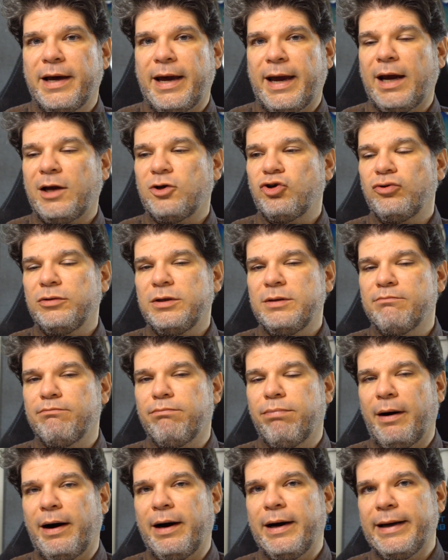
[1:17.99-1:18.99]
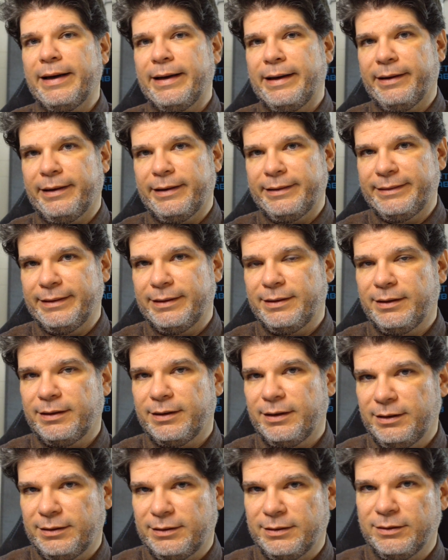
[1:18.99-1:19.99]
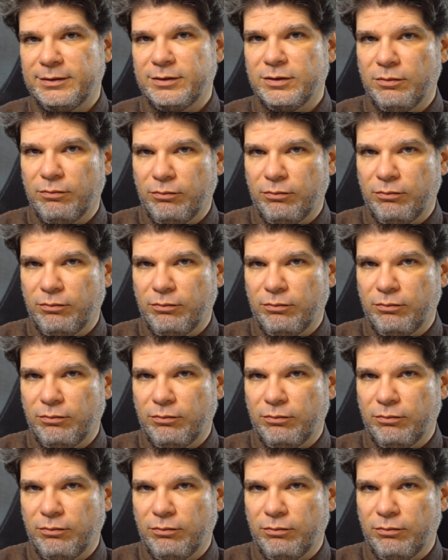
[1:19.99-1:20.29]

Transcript: actually buying a dedicated